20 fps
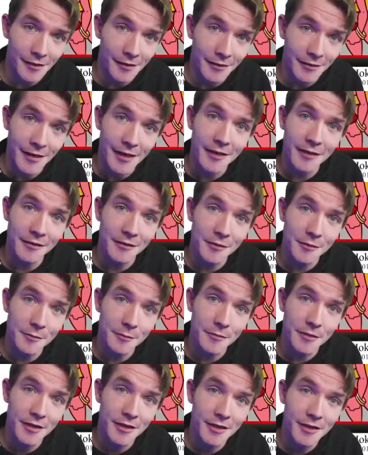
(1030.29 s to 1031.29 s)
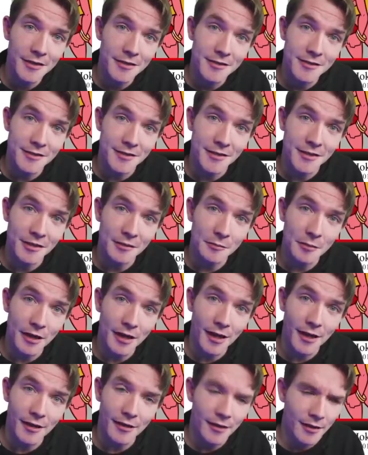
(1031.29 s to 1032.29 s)
getting them seen
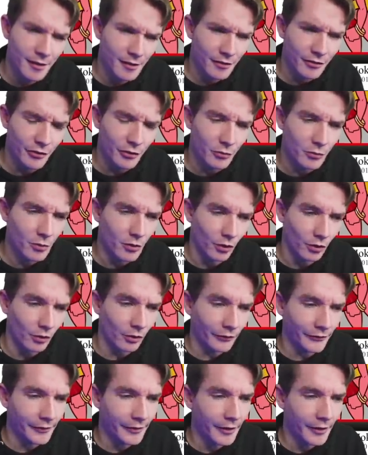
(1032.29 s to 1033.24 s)
by the world.